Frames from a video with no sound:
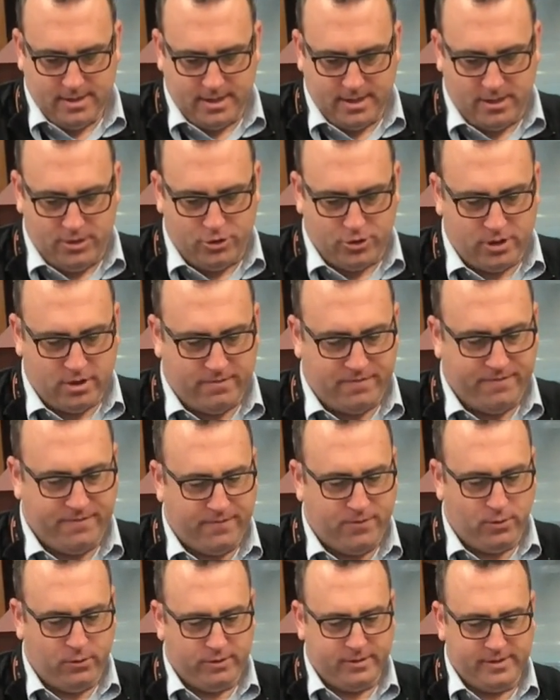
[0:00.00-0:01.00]
And you're going to
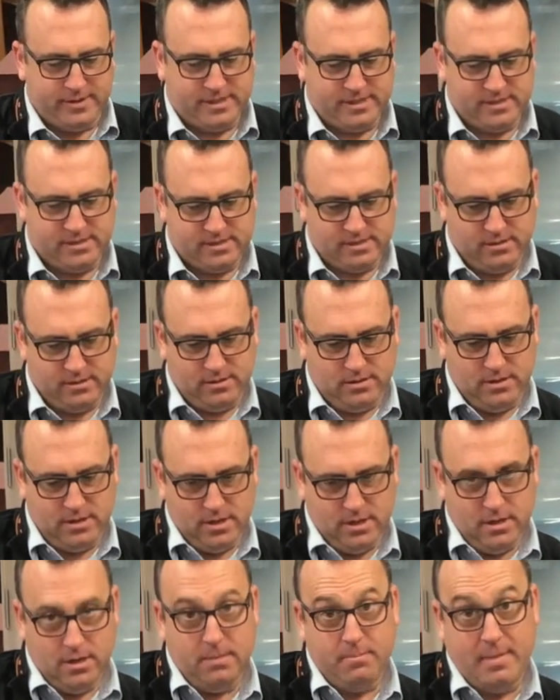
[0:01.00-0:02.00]
fold, this is,
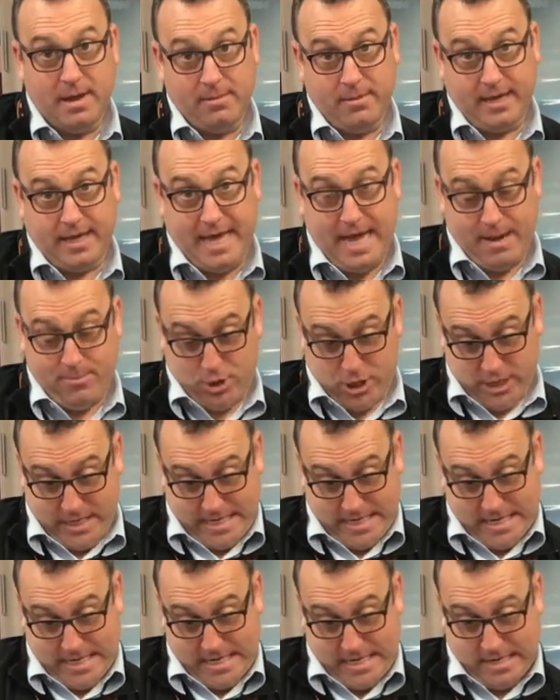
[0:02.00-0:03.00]
maybe the camera can
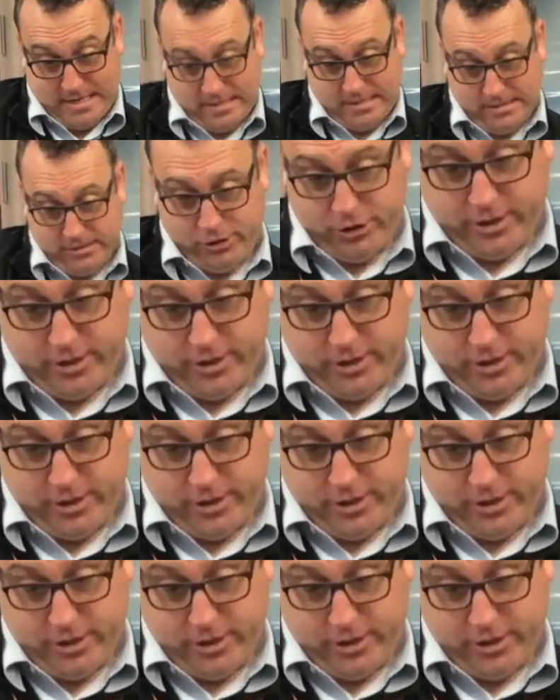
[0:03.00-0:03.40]
get in on this.